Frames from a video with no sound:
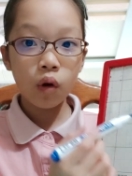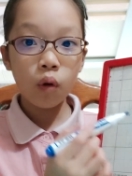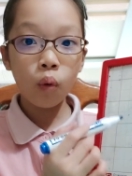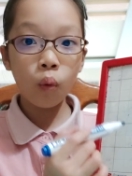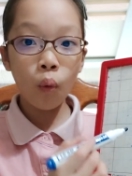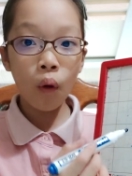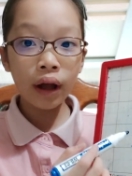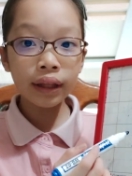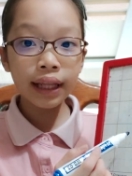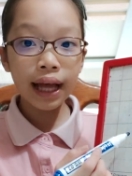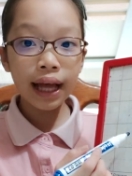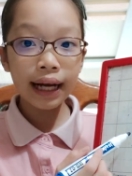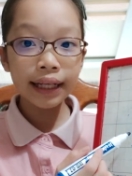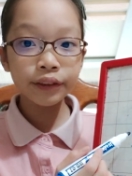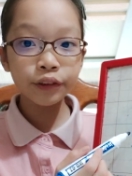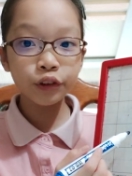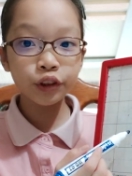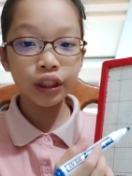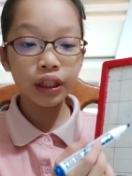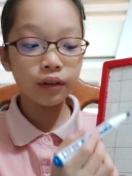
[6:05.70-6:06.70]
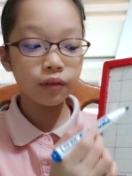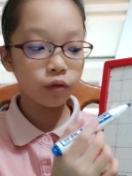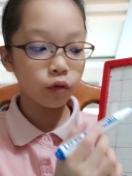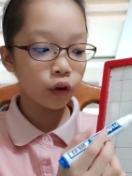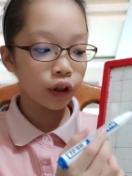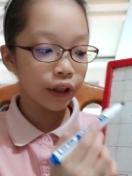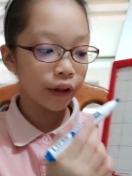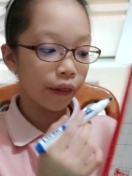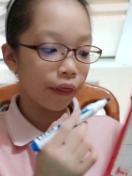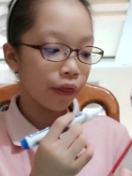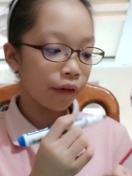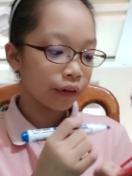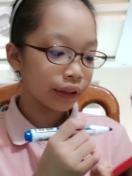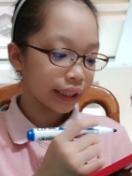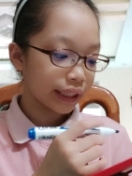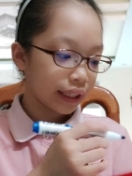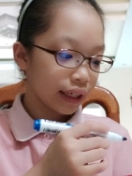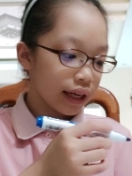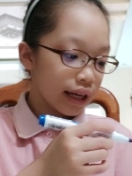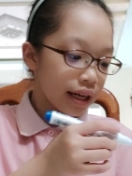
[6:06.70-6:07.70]

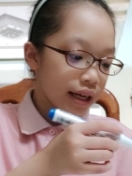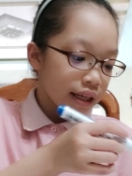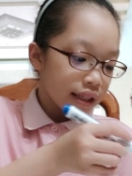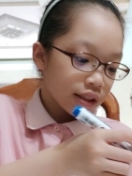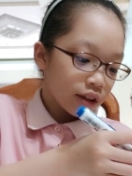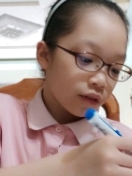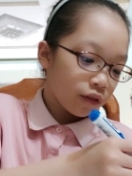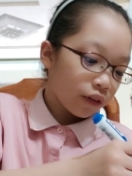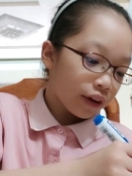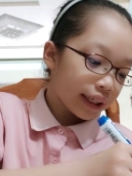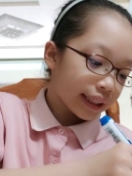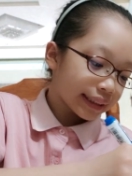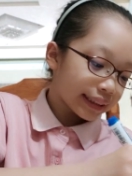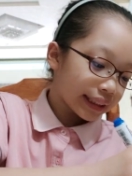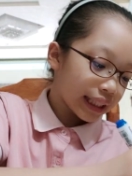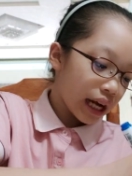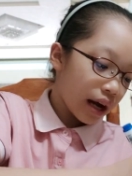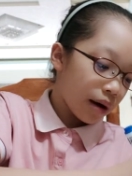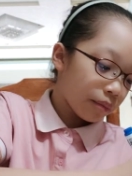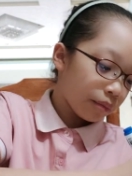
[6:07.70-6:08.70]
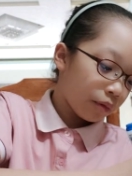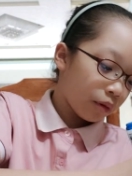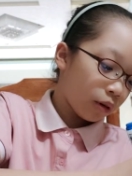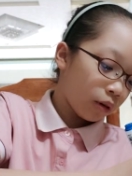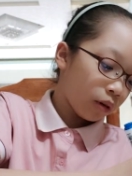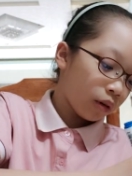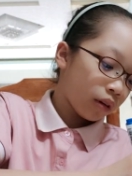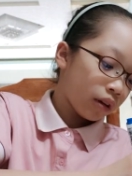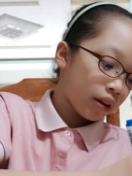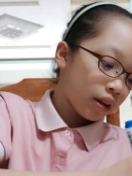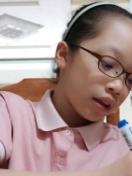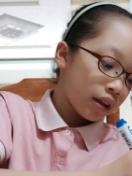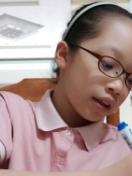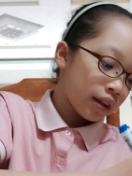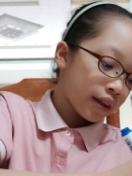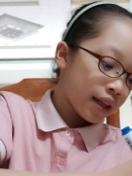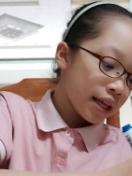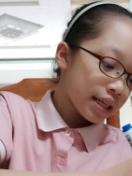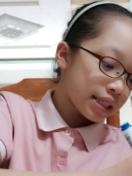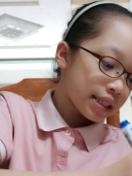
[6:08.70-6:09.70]
143. So for example,
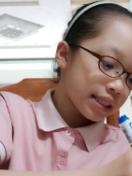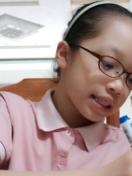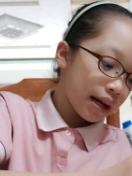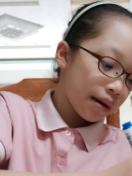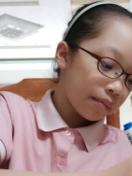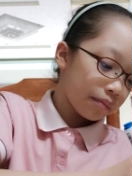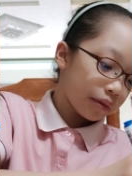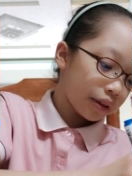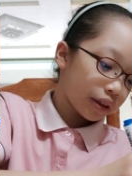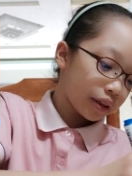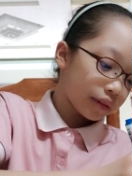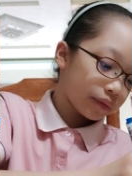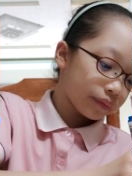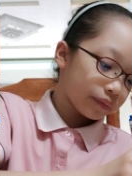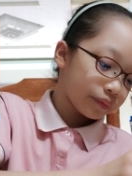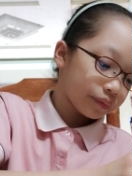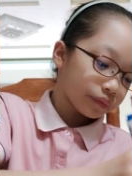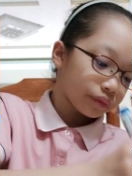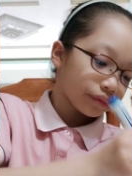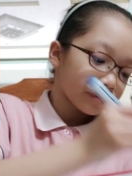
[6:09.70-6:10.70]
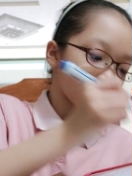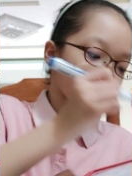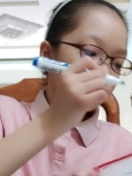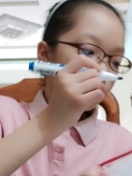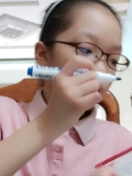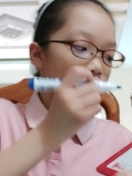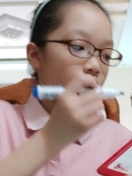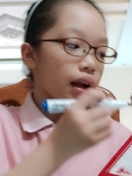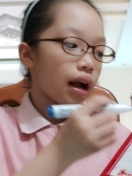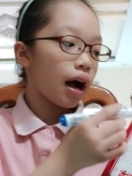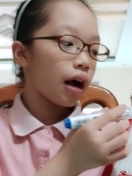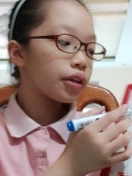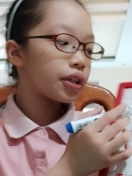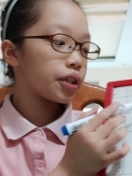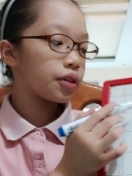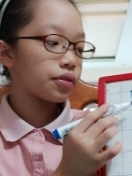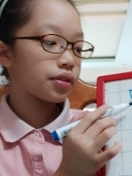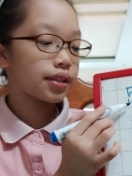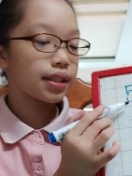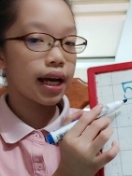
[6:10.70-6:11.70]
this number, how
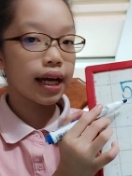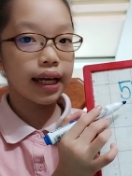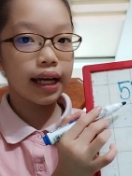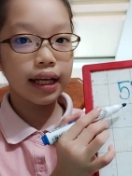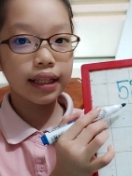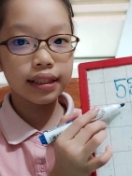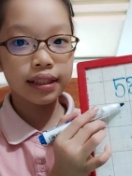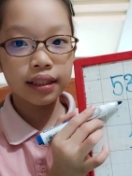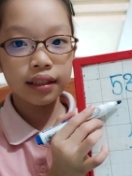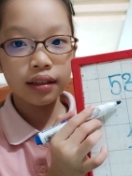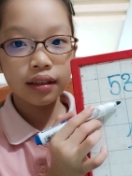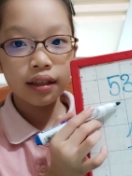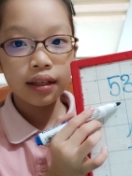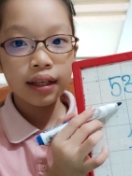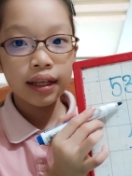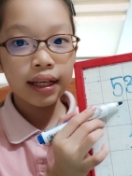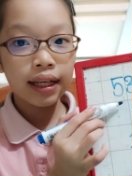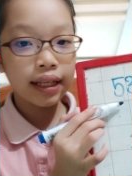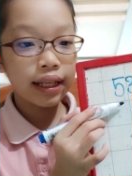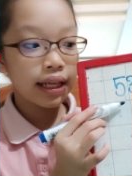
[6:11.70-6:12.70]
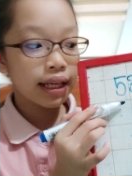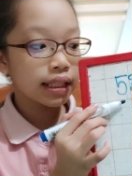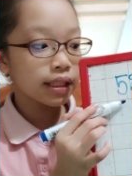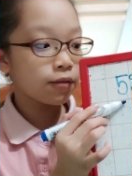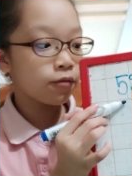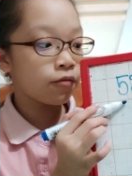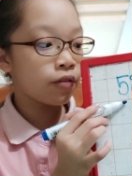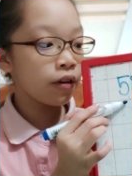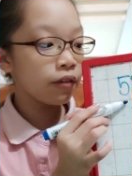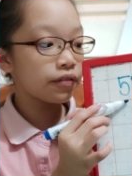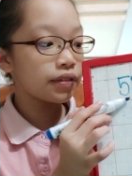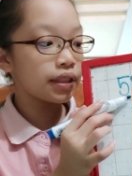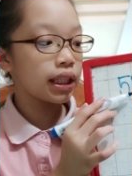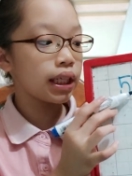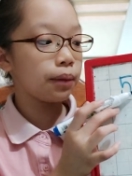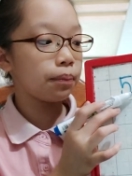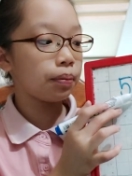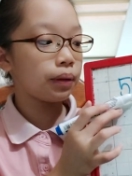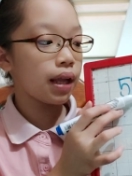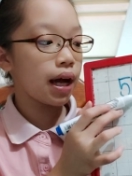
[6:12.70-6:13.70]
do you say it? It is
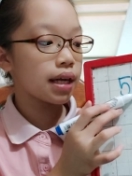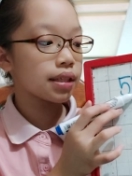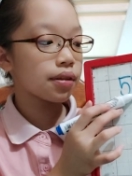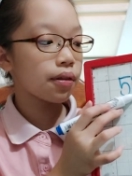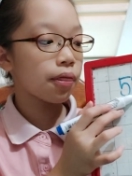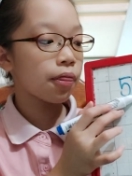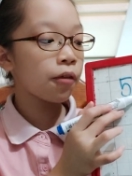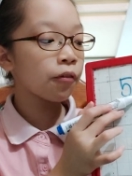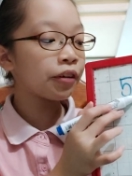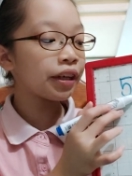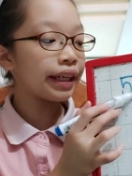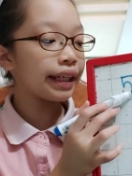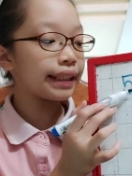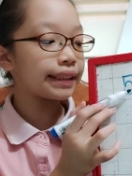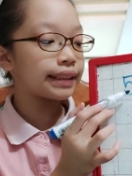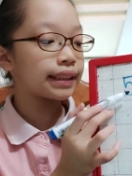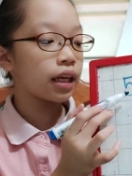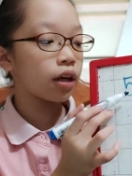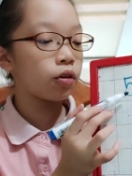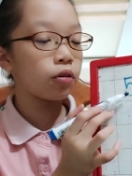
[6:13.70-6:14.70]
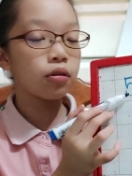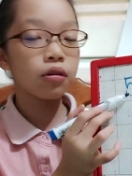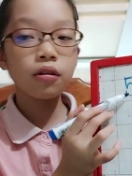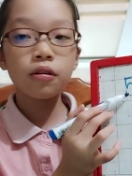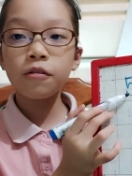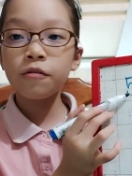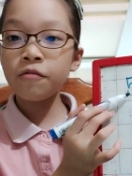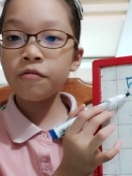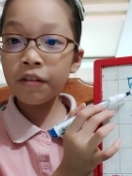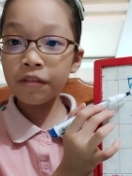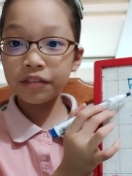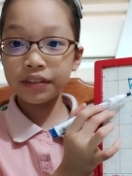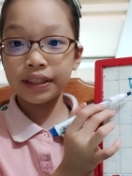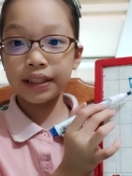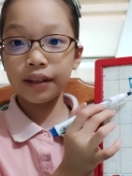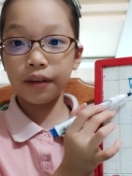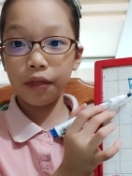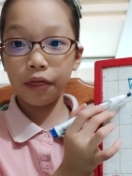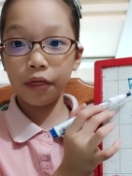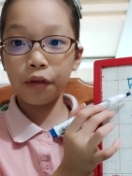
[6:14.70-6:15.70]
50 plus 3, so
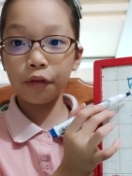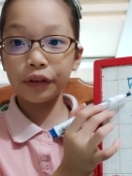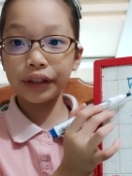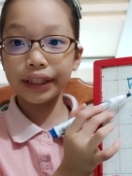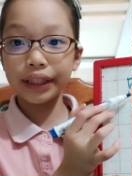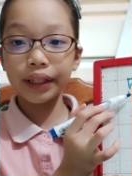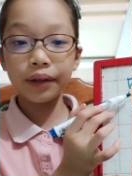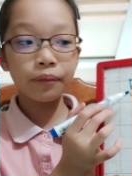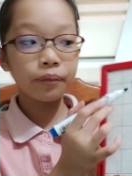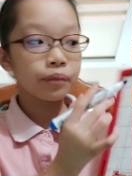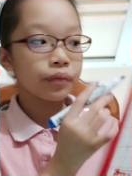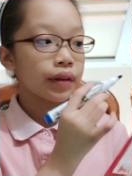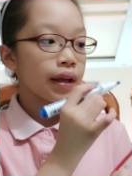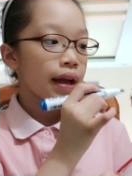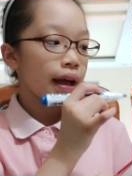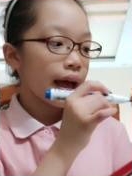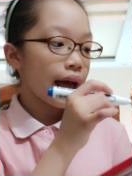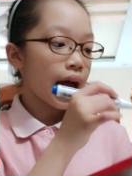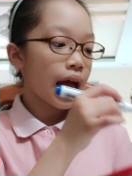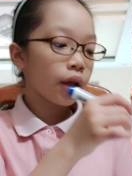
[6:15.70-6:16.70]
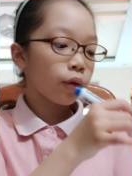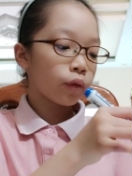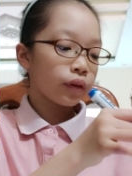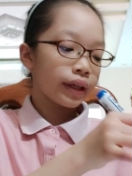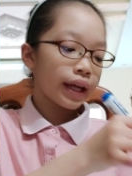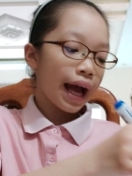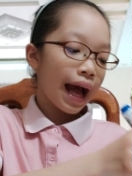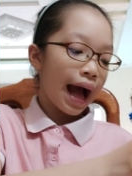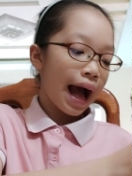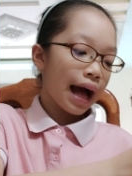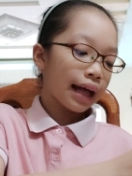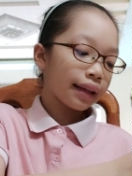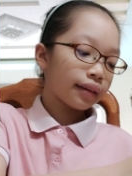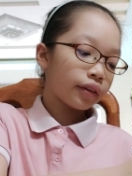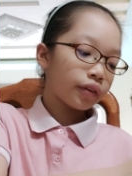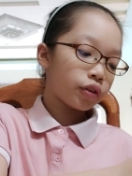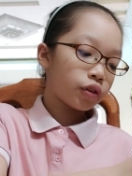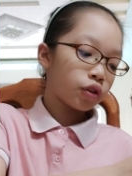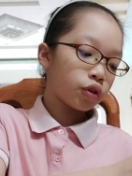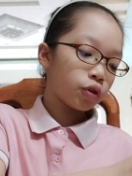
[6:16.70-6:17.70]
53. And we add
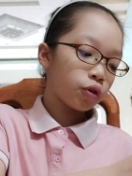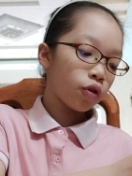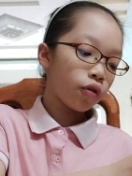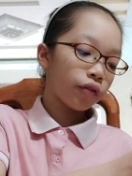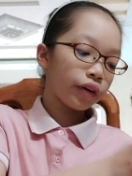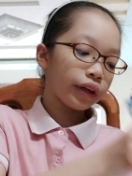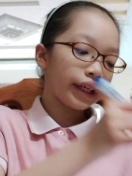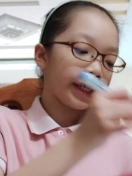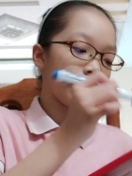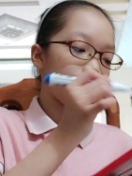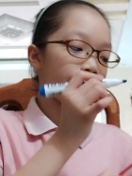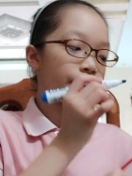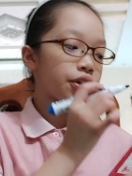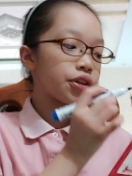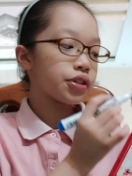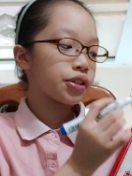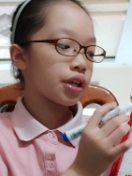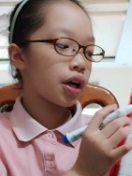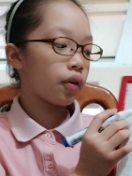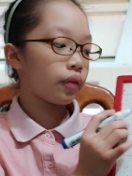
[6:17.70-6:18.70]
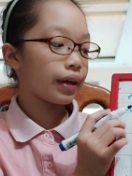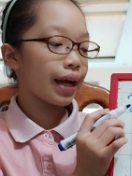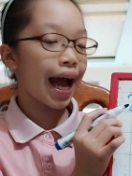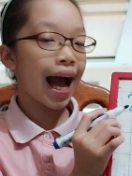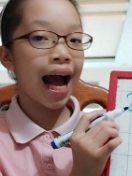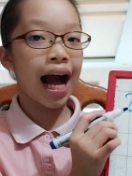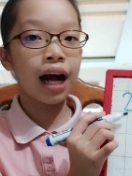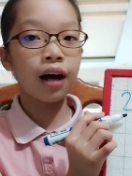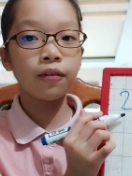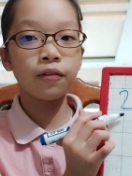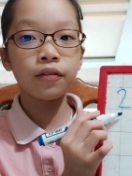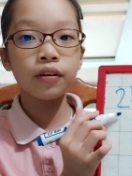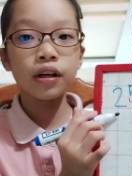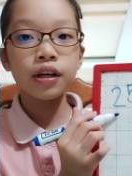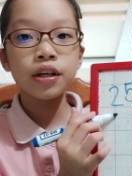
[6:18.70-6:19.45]
the 2 over here, so we have